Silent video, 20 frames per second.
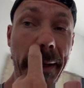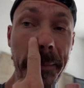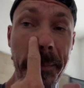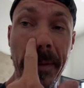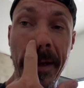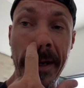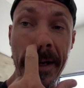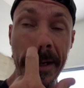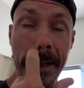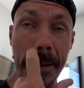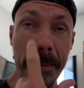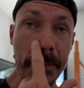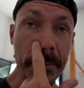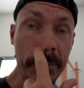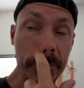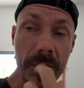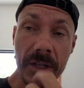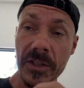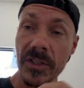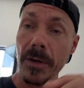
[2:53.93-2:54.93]

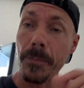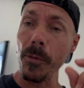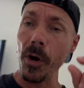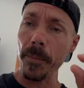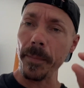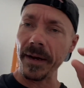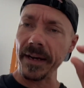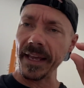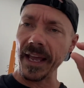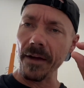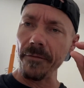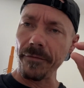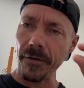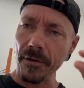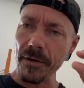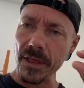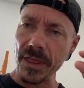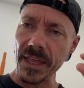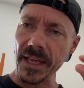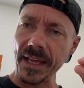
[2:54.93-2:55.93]
because I might be able to get a
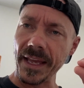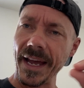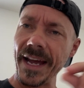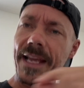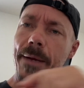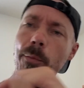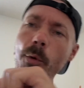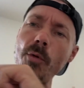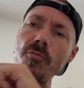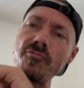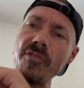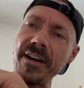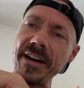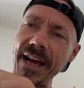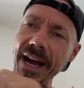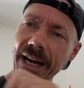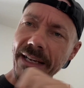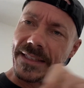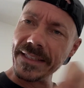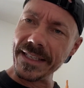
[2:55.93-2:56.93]
very thin cable and run
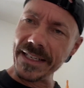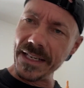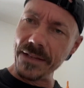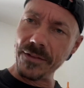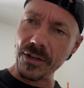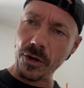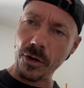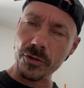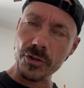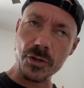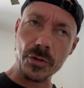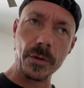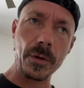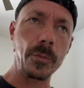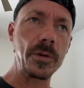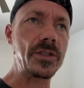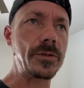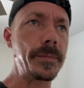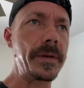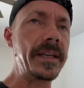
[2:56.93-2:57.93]
it underneath the conduit,
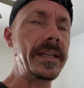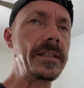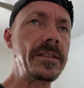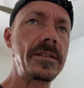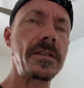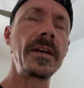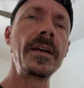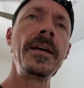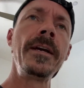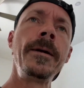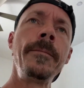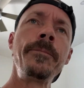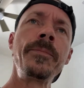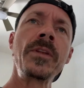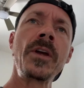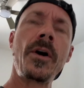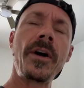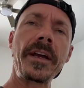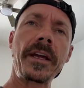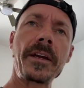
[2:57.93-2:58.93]
which means
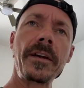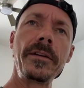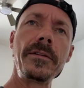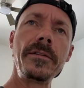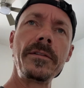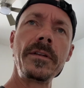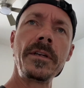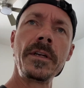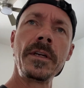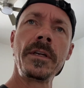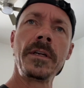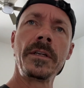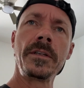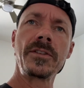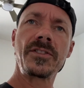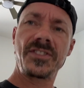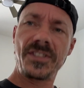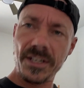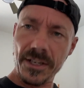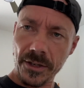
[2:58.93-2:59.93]
I can
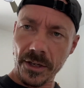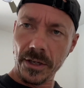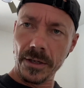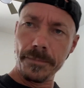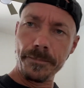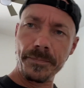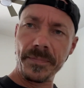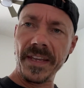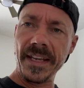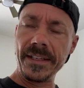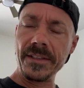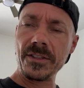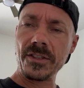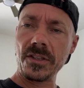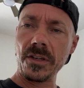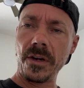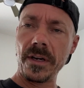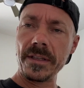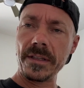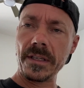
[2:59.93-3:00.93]
silicone
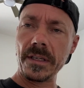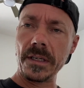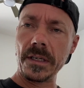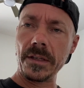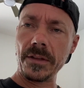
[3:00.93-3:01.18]
inside the